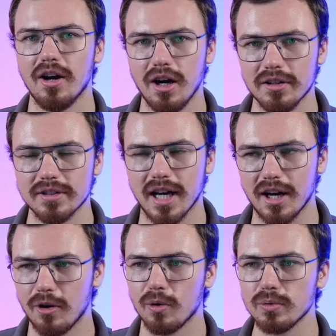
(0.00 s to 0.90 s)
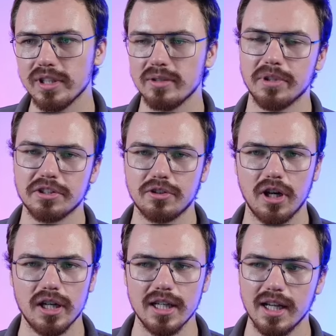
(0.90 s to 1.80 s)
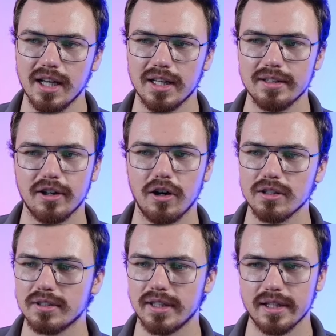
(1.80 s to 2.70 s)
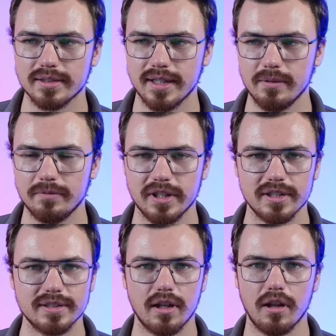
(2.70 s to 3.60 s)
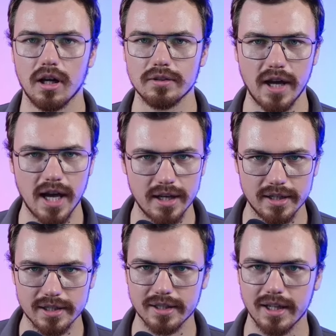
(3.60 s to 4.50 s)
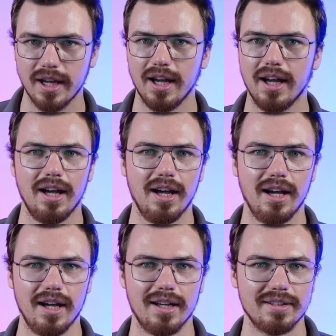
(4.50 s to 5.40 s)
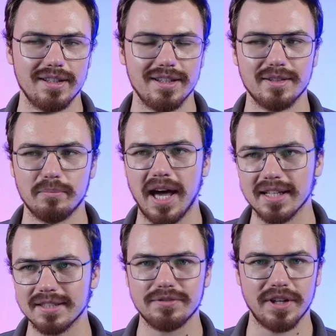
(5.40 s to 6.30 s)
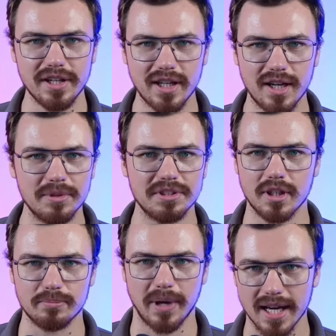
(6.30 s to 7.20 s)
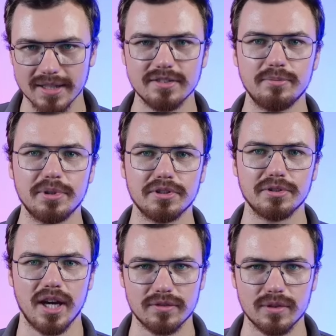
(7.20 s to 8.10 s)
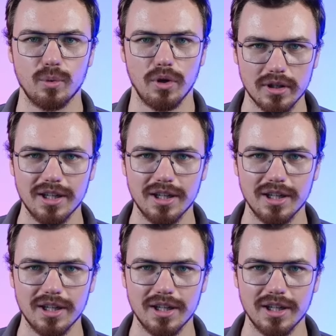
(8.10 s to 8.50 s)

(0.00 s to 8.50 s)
uh, now only in Bitcoin, and they're all saying the same thing. It's a lot of headache. Uh, the the passive income is not passive because you have to work